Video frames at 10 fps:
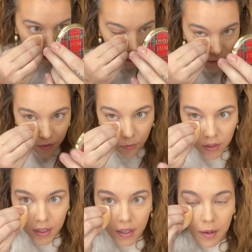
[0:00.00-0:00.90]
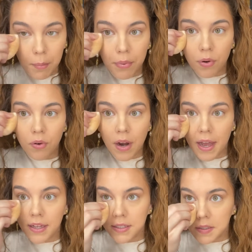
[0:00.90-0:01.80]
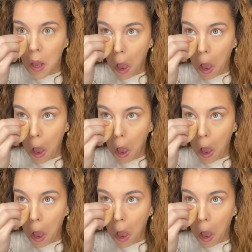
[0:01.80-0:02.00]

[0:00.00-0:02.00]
This is really gonna press